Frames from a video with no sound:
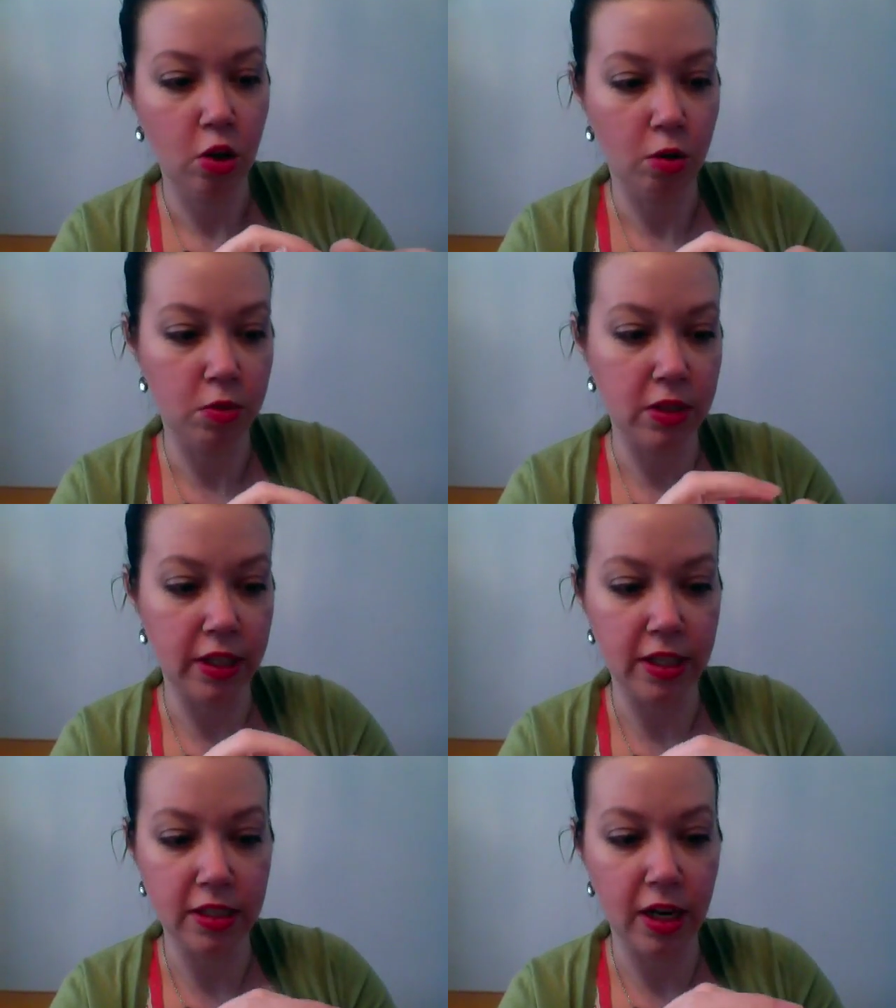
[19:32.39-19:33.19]
almost like
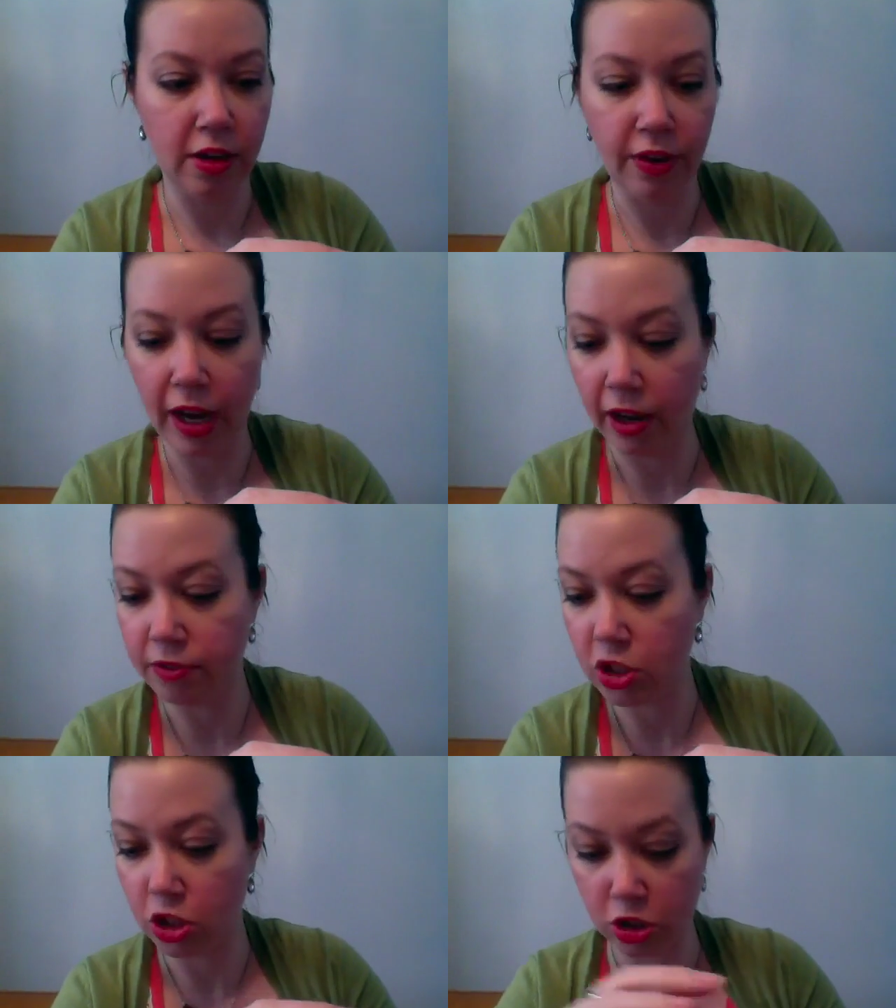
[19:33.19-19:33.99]
he's kind of half
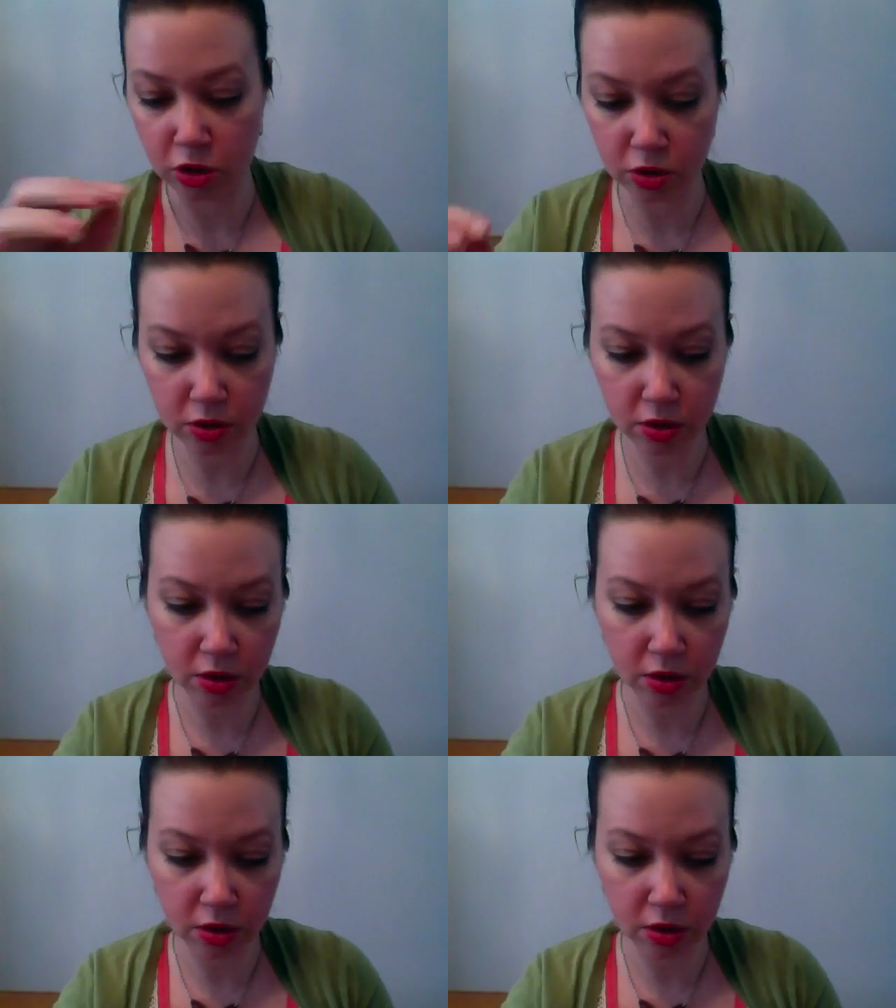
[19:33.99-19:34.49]
turned.